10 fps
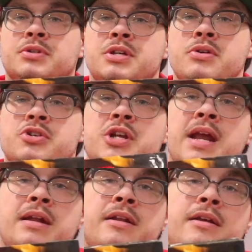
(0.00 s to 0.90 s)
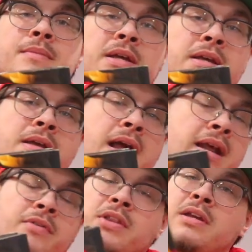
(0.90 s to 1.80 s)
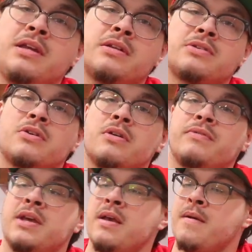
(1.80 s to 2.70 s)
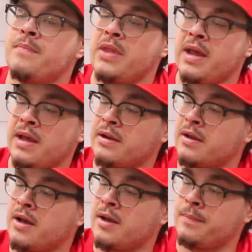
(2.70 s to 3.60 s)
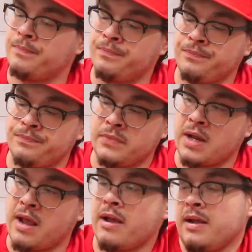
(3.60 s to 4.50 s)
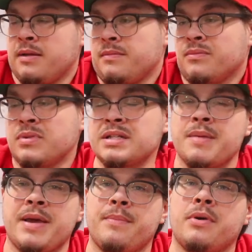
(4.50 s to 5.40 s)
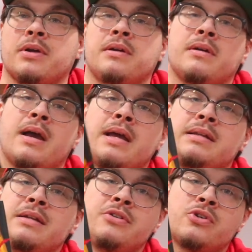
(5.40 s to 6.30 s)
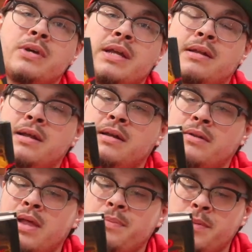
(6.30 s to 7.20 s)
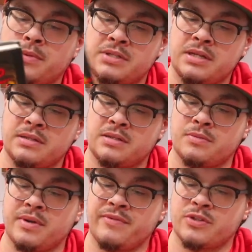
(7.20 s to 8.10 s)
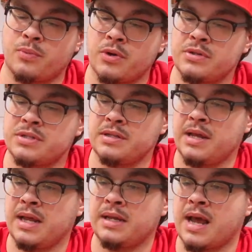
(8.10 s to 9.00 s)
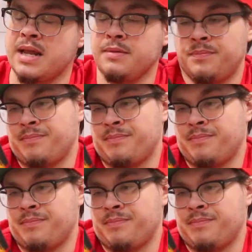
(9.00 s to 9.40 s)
douche. Hated him. He got everything he deserved, and um, it wasn't a bad book. I did enjoy it, and a lot of people say this is one of his worst, and I,